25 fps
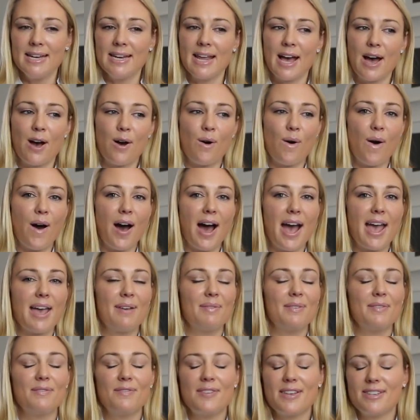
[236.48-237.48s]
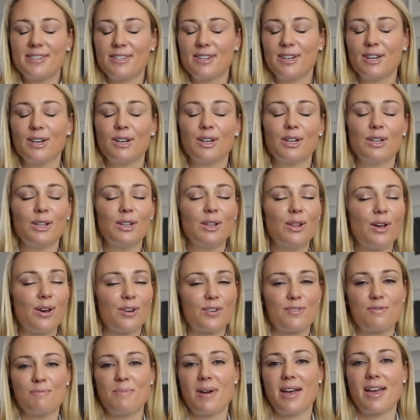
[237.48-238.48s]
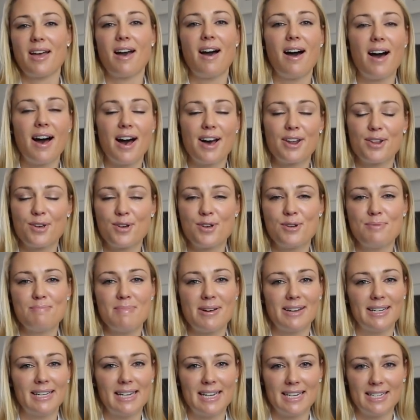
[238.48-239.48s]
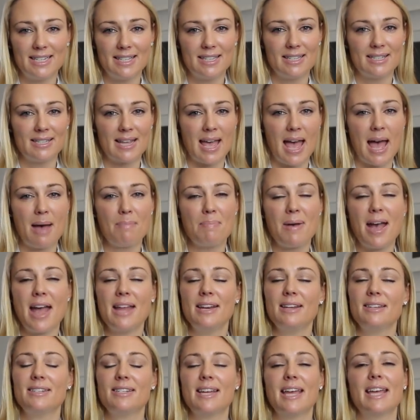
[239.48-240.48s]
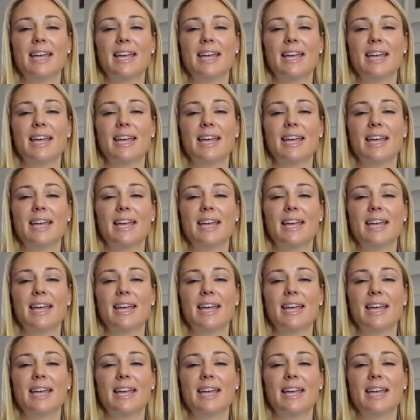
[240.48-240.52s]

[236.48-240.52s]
Now, I have invested a lot of my hard earned money into this app and it's